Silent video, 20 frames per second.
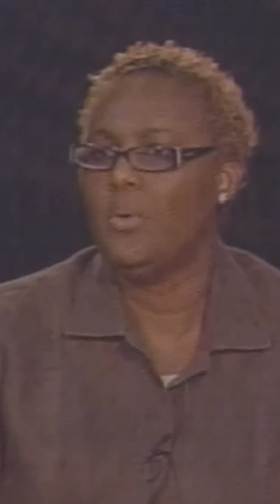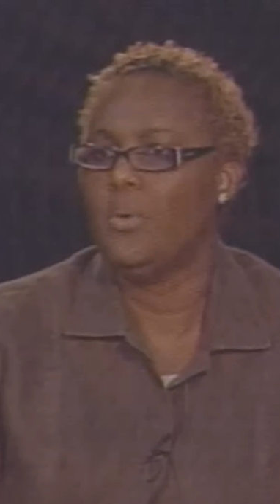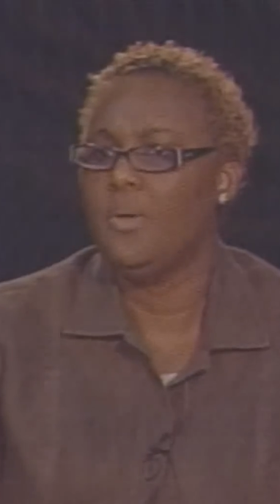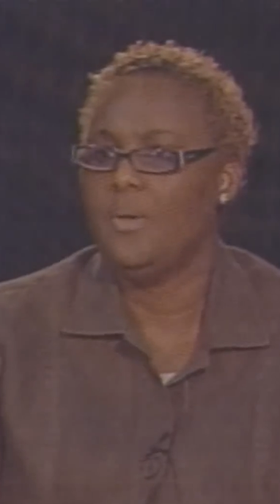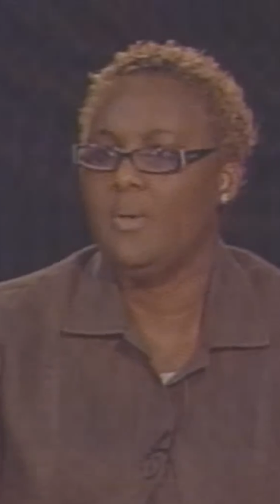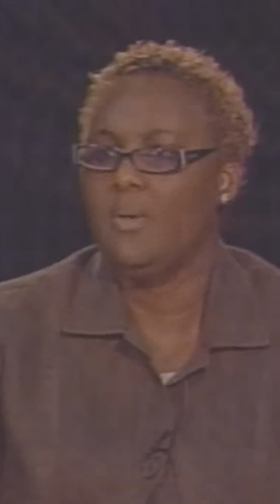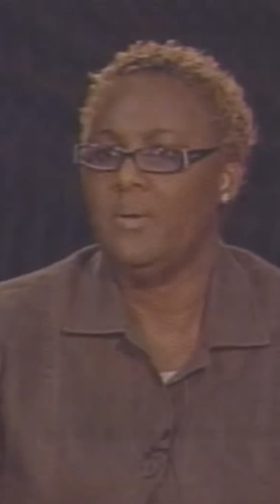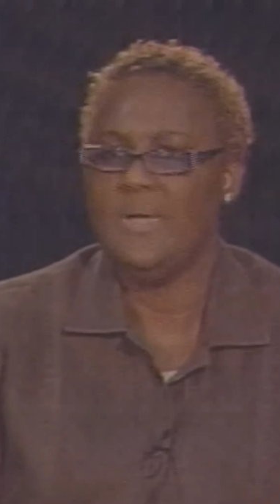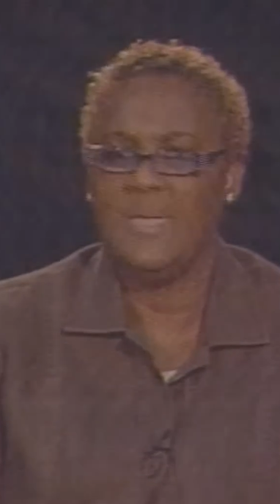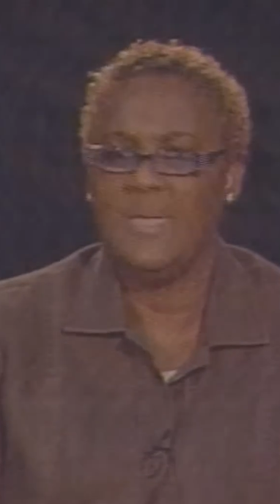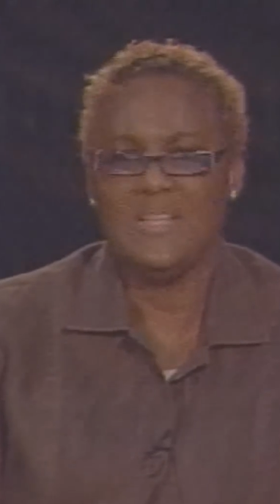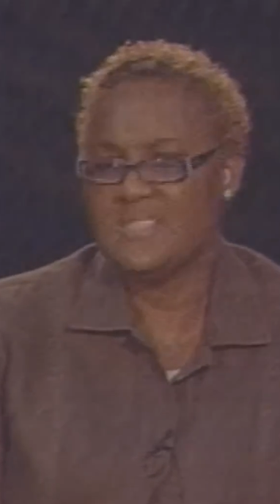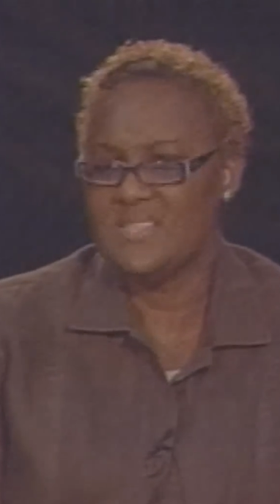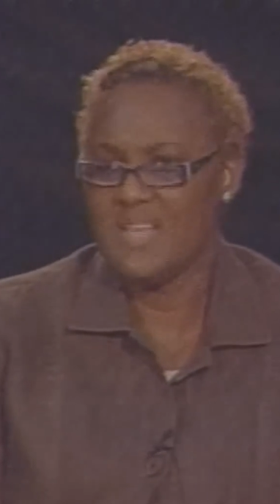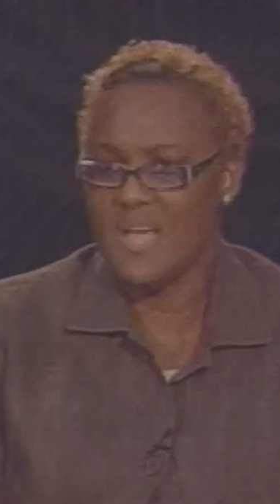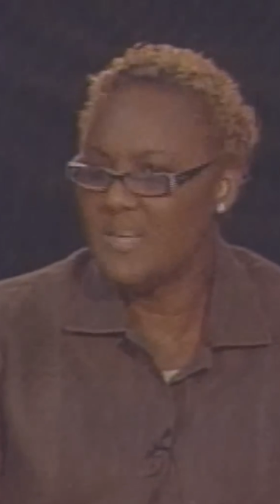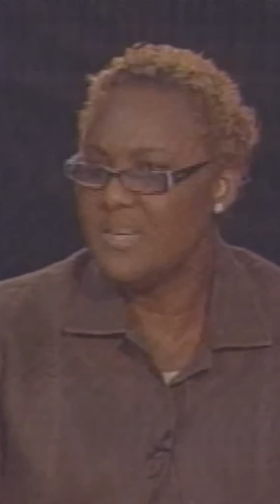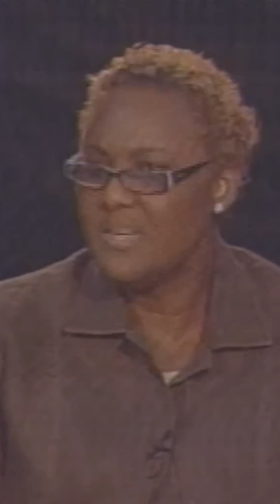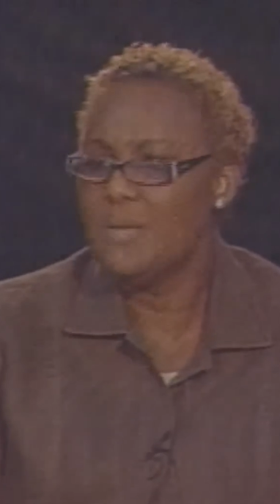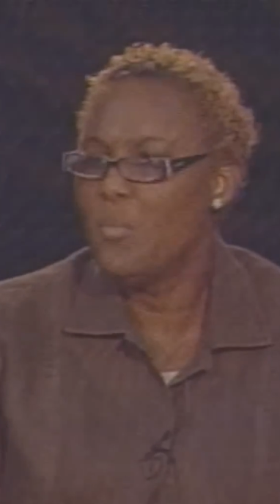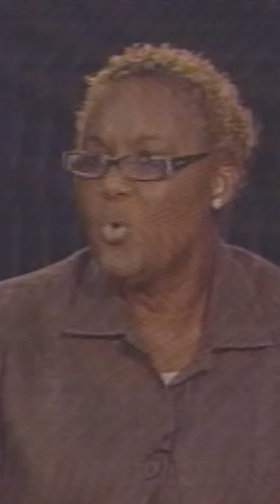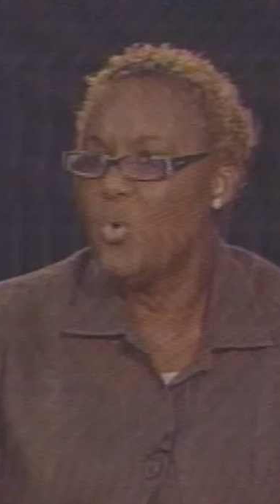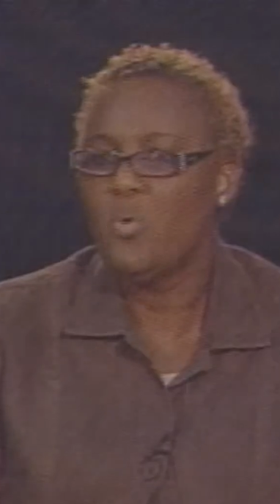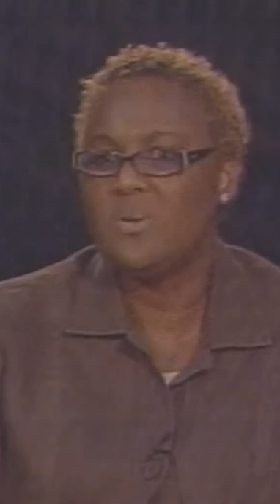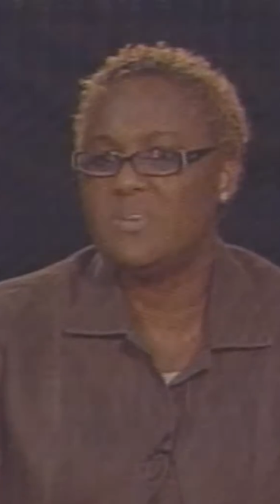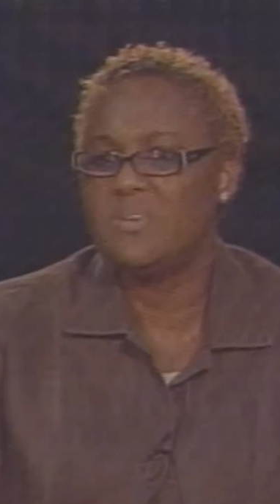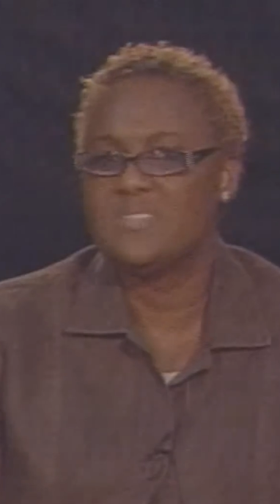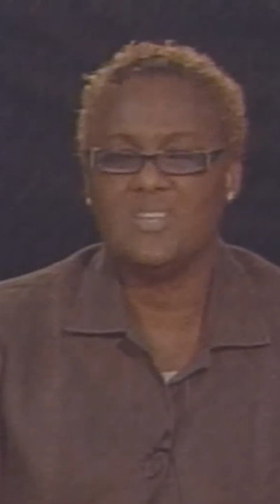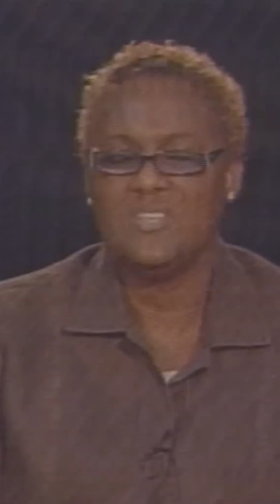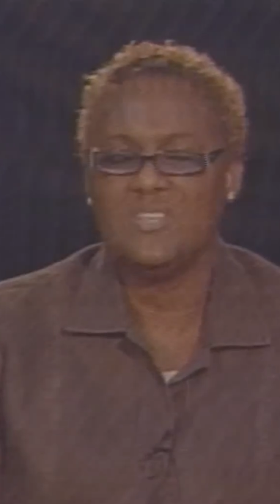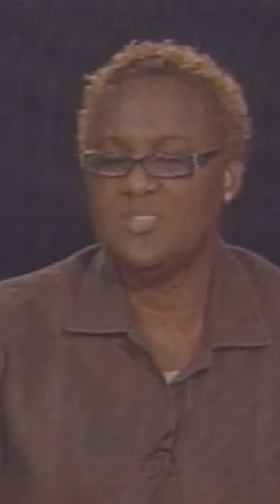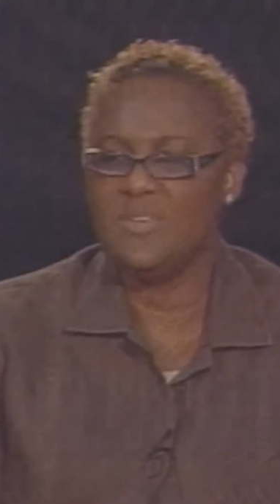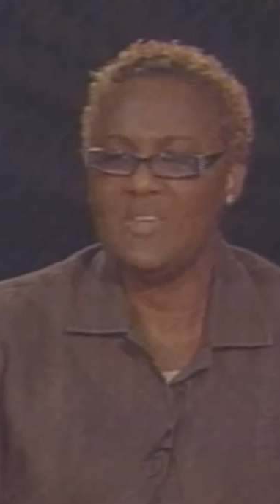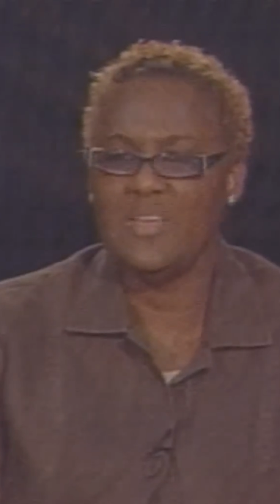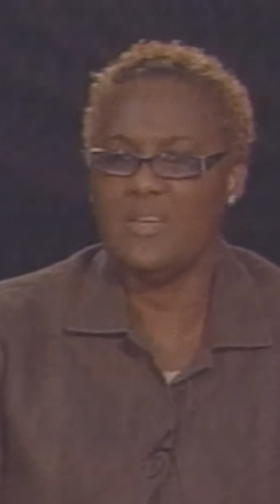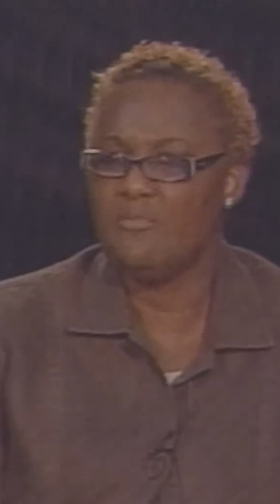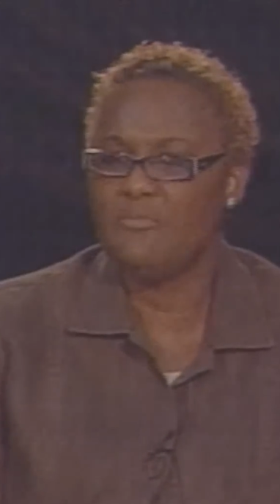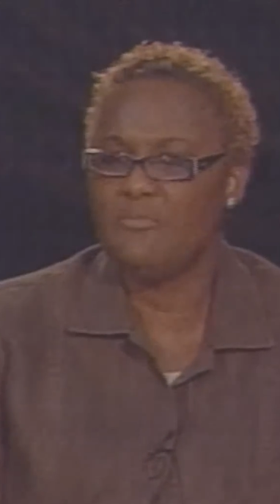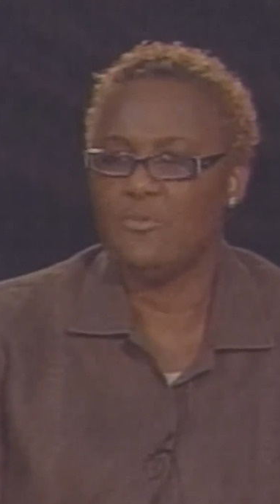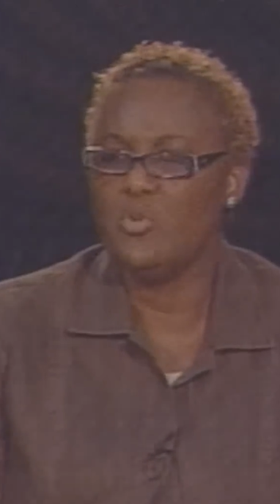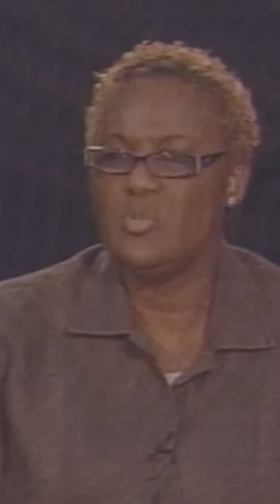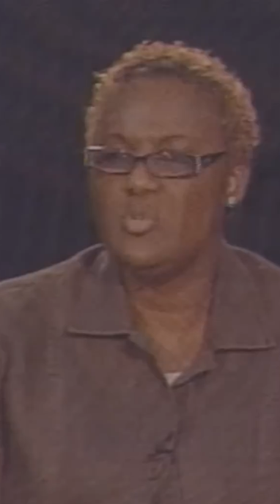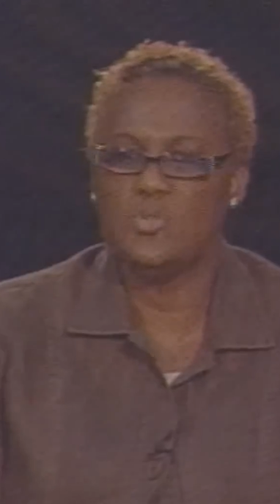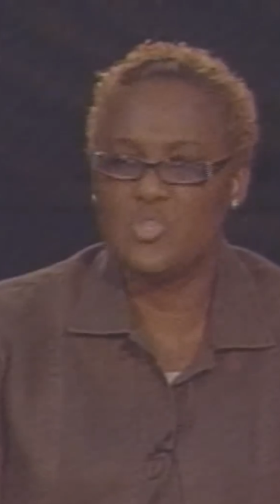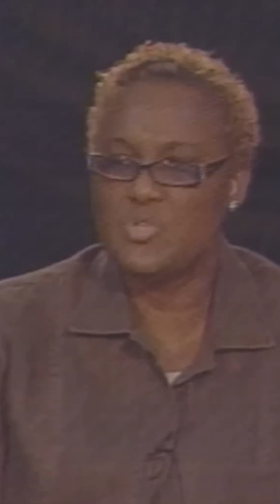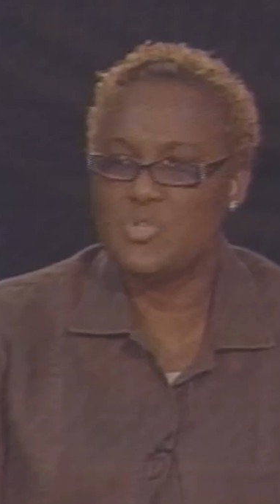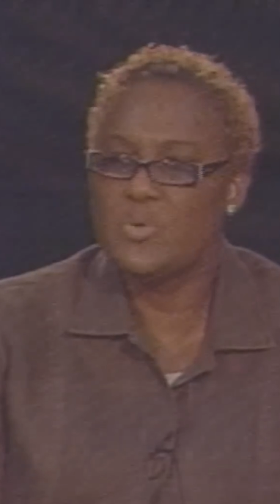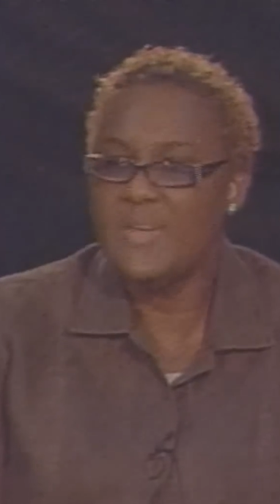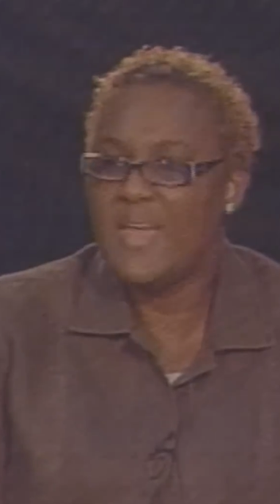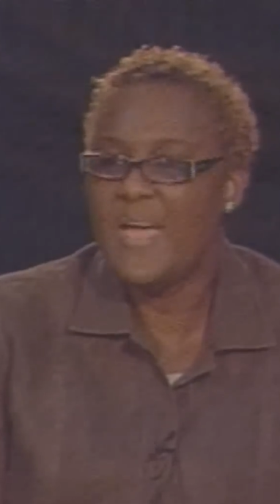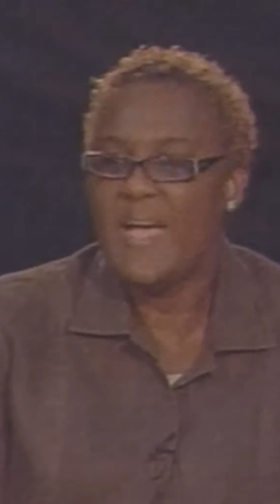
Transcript: it's on the books, and so therefore you should have